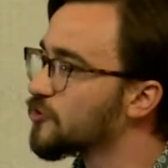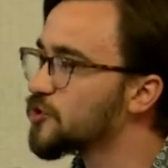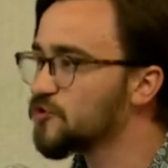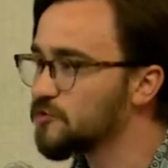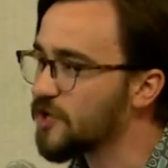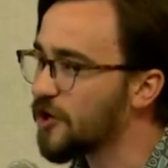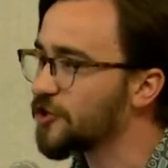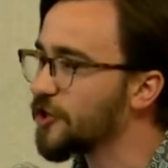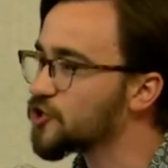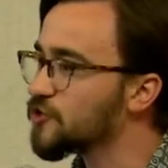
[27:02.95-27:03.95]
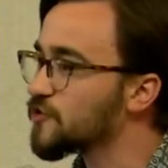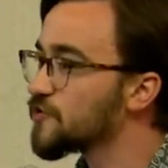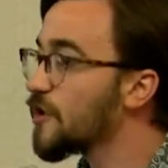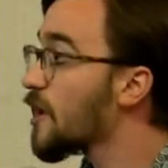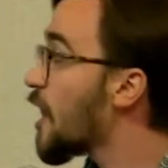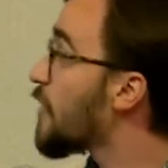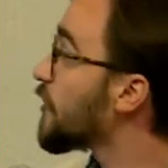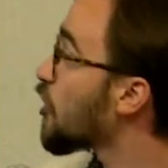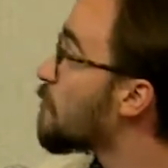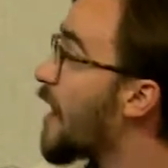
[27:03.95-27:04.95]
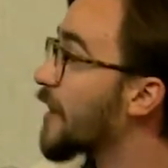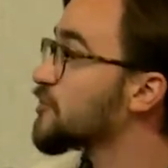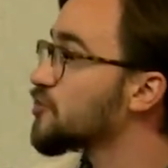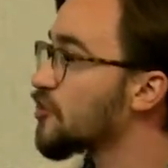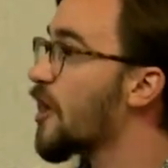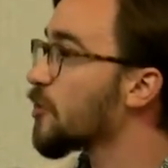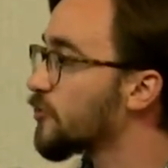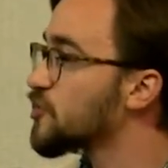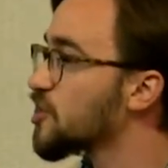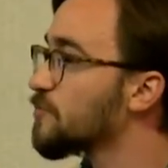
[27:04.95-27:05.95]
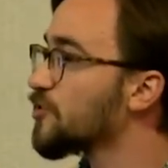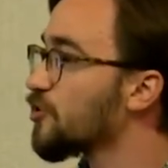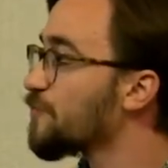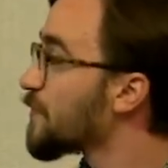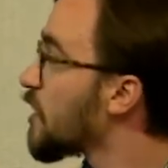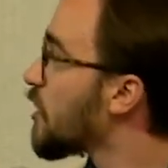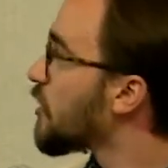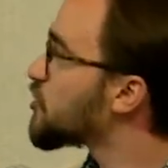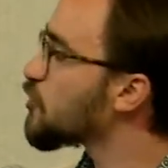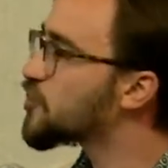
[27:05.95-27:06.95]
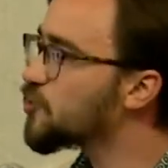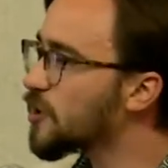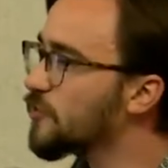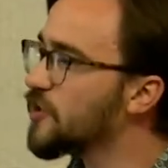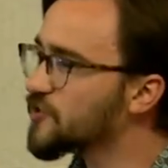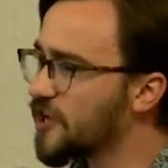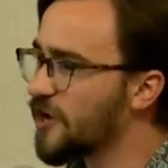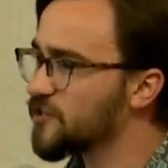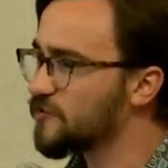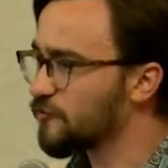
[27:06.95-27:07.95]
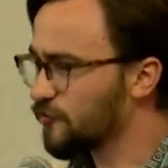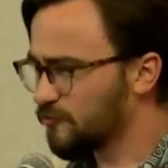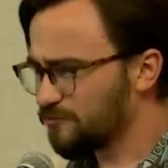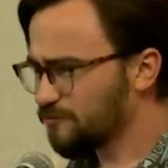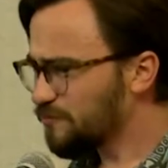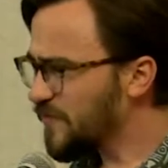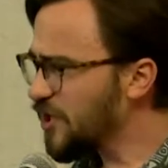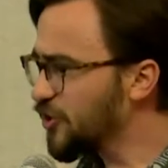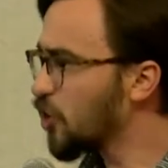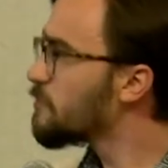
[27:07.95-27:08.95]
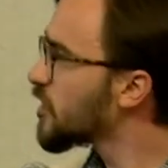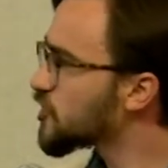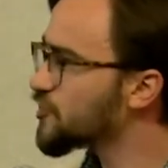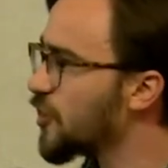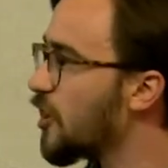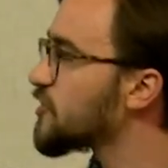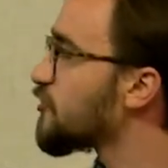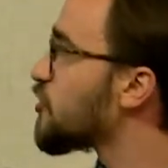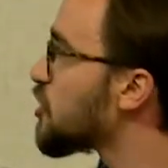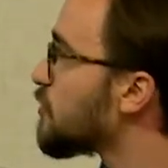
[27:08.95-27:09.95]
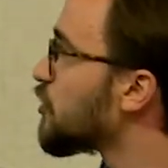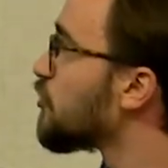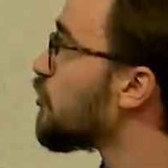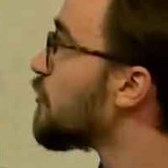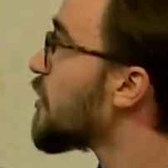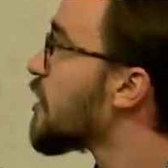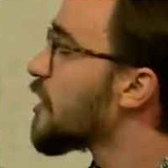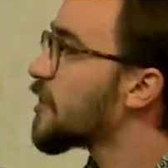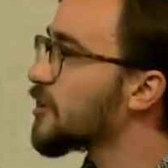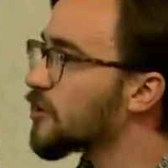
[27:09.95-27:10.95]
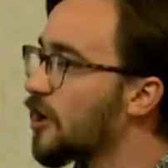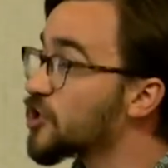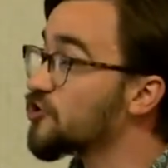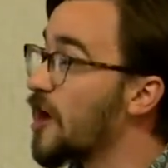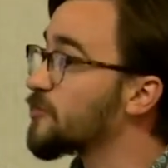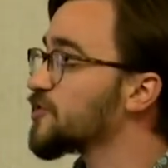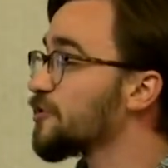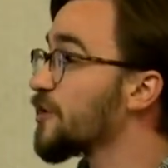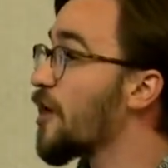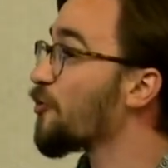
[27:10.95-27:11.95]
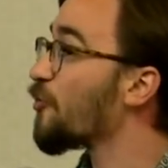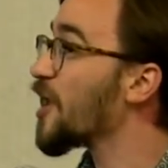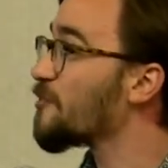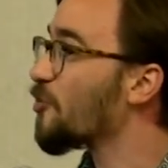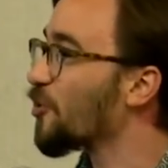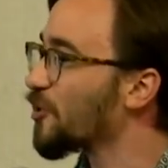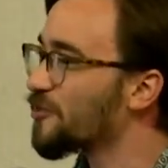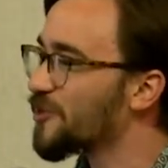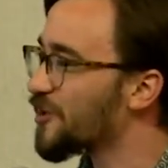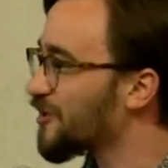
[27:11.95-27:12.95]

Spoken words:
do some calculations, and then go back to drawing with the GPU. So doing these kinds of big stalls on the GPU can cause your app to slow down way more than